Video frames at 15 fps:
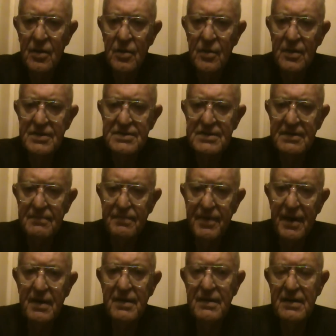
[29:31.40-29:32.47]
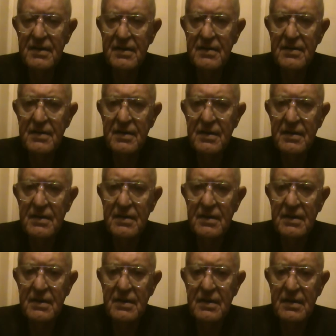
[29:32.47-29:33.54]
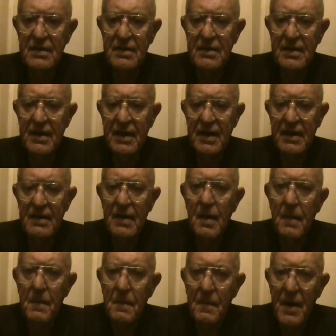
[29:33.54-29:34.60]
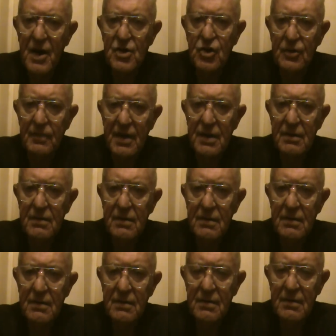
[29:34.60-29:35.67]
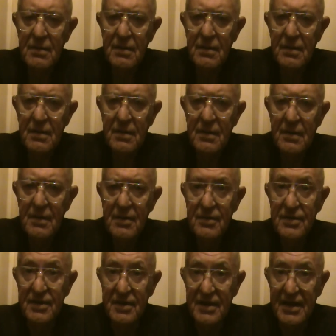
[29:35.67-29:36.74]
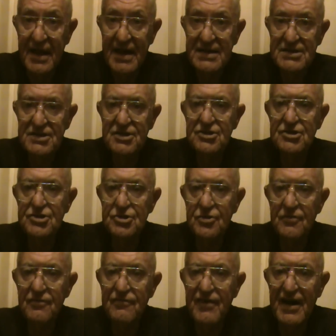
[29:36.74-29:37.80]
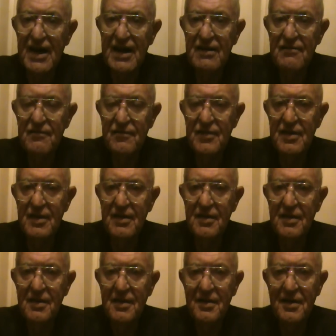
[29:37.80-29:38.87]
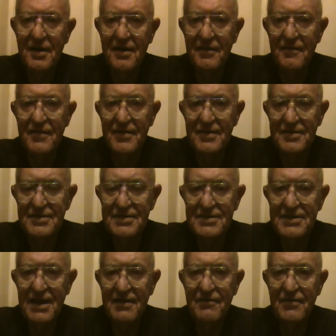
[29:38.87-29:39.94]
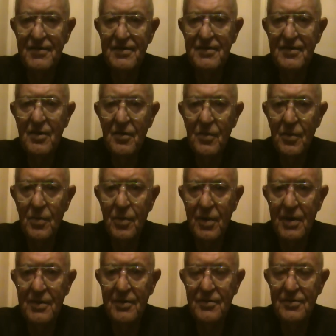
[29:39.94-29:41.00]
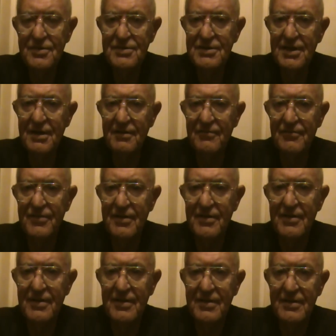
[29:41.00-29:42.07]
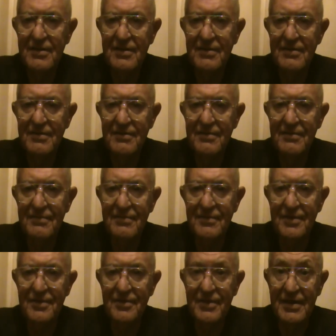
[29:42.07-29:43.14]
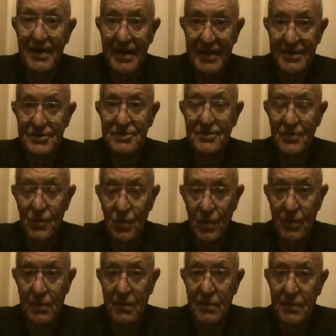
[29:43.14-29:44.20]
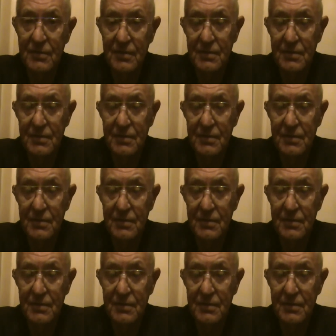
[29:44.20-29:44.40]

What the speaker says: was embodied in a monument, the last surviving of the 7 wonders of the ancient world,